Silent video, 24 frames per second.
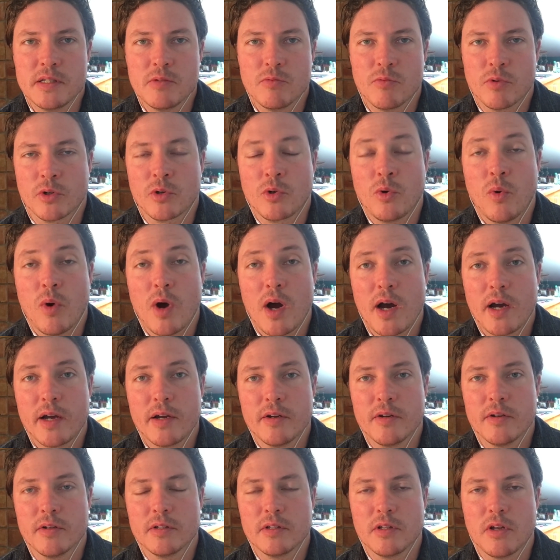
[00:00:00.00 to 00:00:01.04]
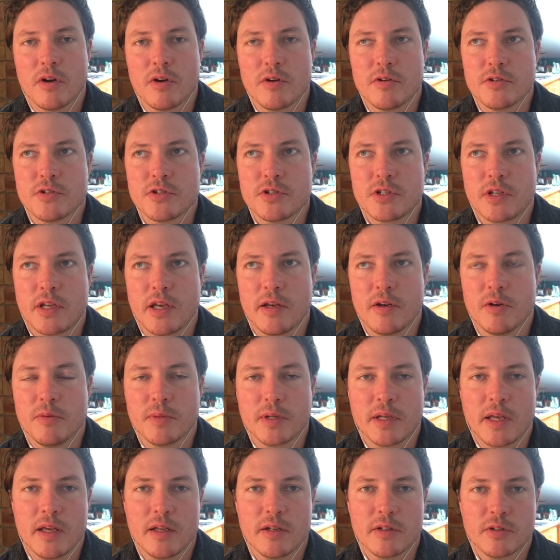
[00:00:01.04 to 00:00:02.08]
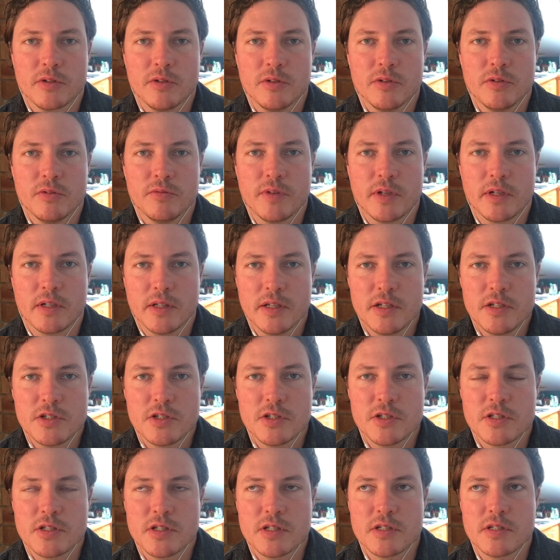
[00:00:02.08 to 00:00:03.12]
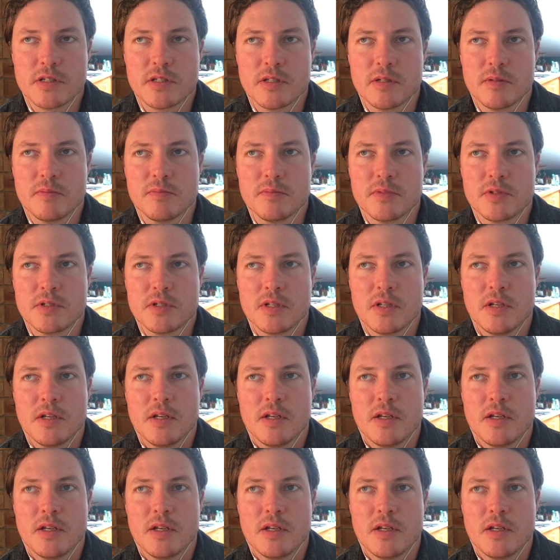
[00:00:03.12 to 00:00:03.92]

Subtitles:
required large-scale mechanical ventilation systems,